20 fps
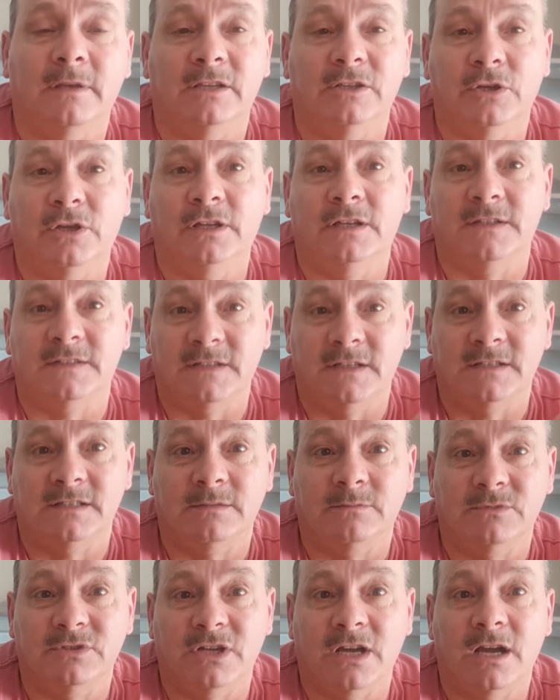You're going to see
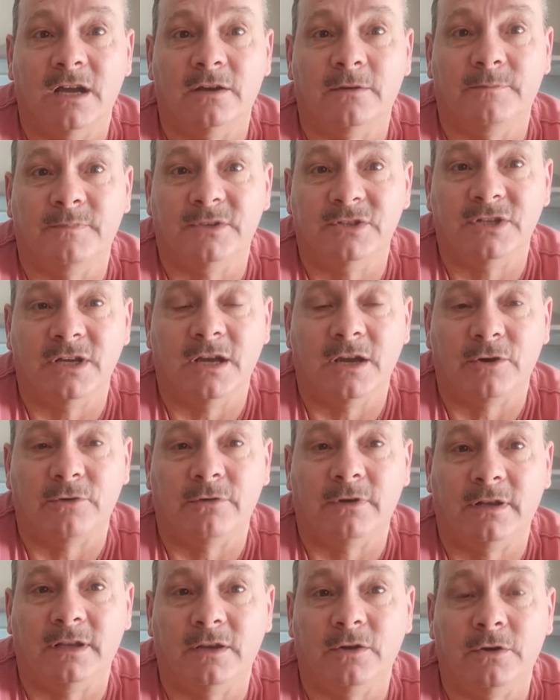some char
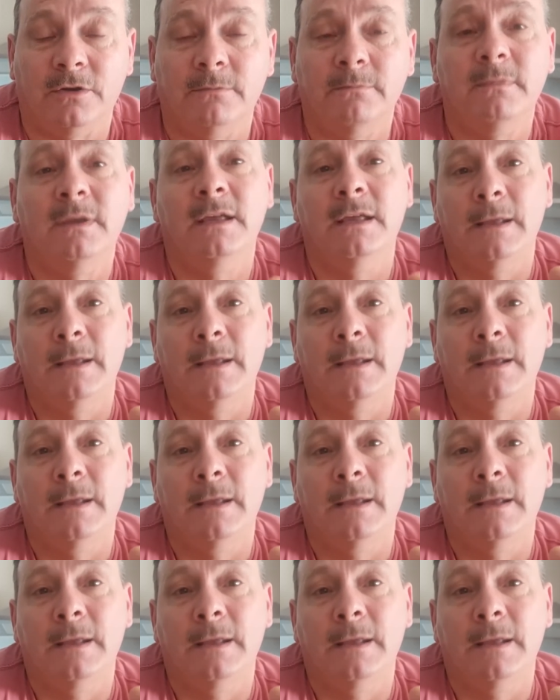grilling on them,